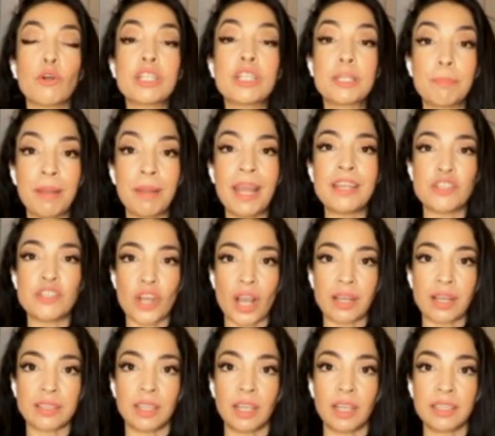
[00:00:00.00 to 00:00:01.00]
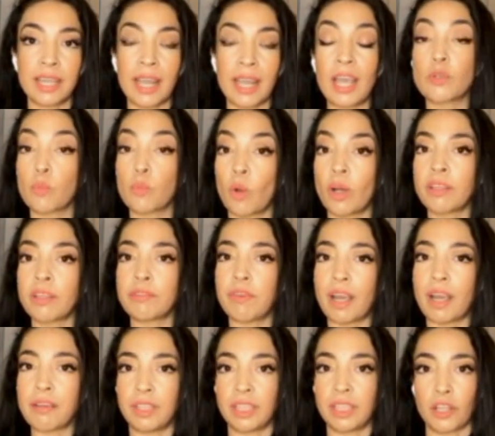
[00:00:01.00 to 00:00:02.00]
already played Shakhtar. They had won
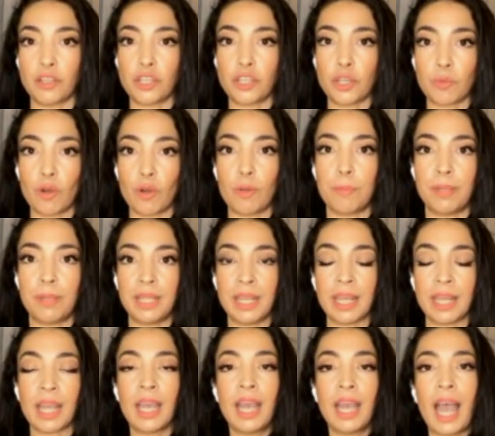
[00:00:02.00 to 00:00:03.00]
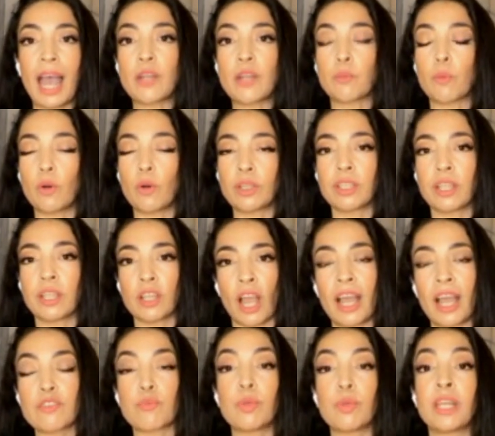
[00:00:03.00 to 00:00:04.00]
five nil on the Europa League. And what
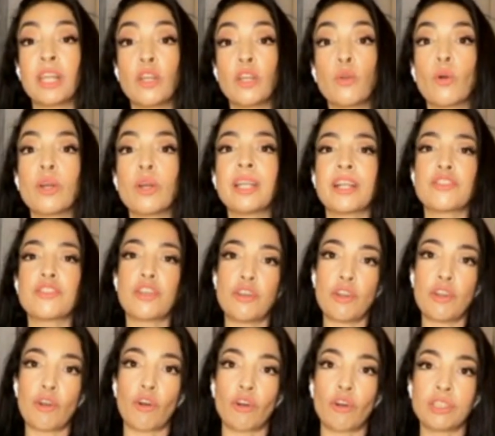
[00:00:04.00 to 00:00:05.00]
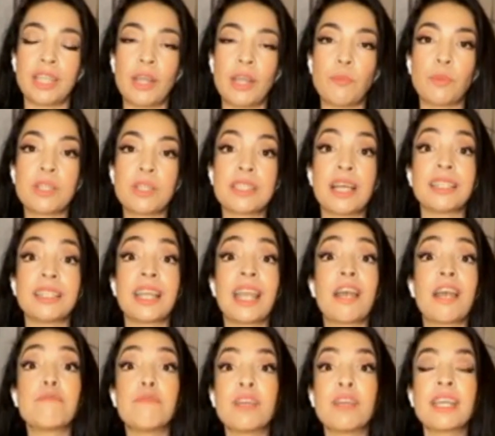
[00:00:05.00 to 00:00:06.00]
has really annoyed Antonio Conte was that they
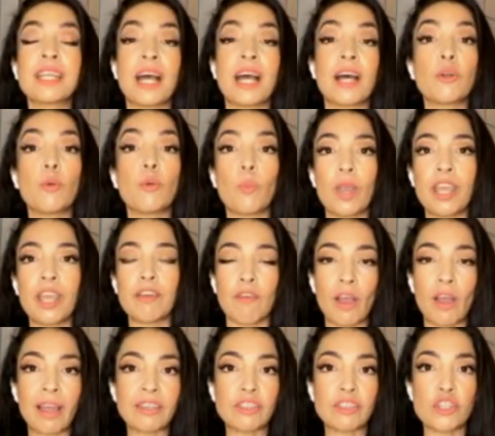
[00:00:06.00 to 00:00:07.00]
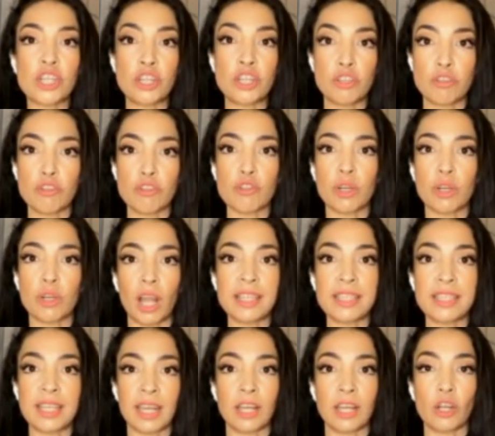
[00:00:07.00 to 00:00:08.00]
had figured out a way of actually
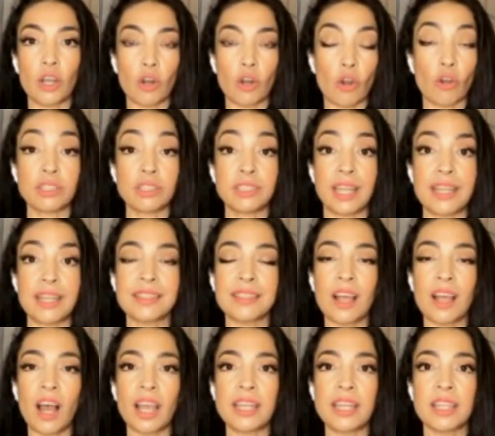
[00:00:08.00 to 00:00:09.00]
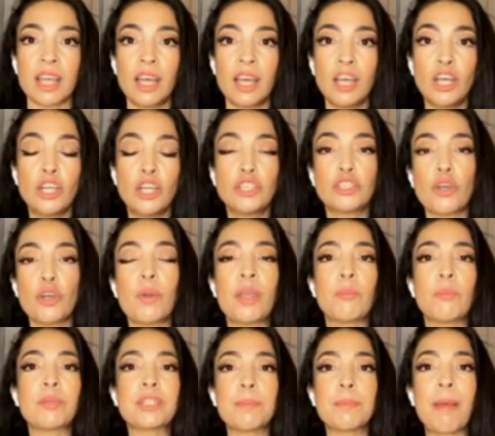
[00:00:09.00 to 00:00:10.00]
neutralizing Conte's side. So
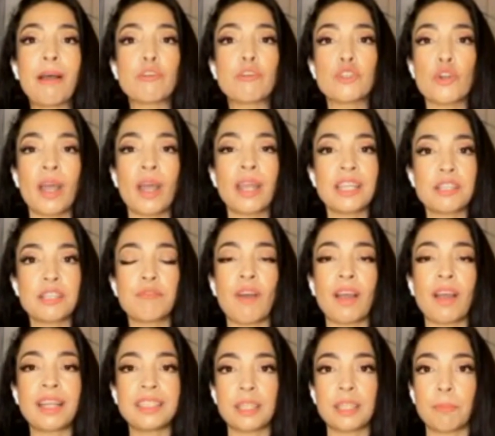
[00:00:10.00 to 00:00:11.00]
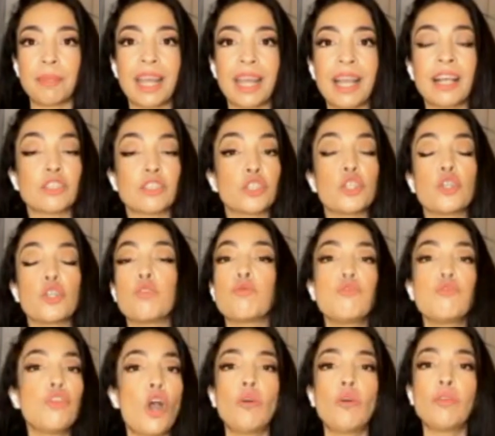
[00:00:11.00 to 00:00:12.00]
it was about trying to find something else. You
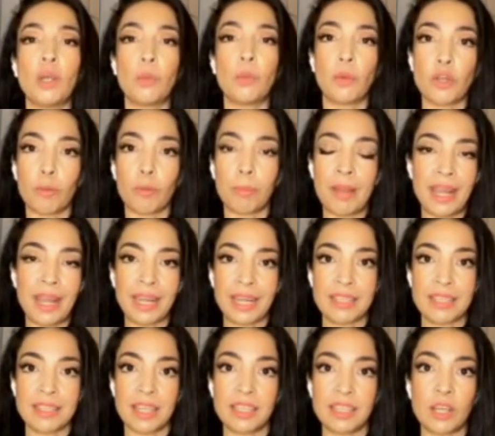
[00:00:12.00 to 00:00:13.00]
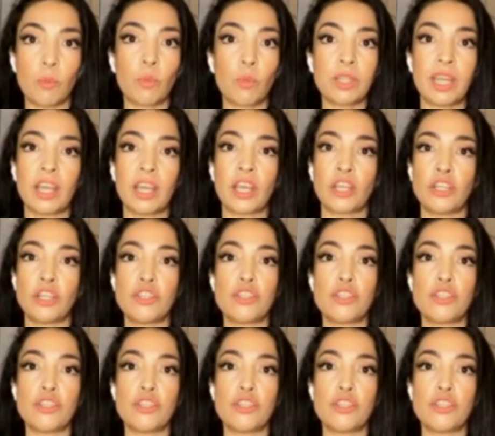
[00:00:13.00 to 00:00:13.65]
know that when you're playing Inter, that what they're going to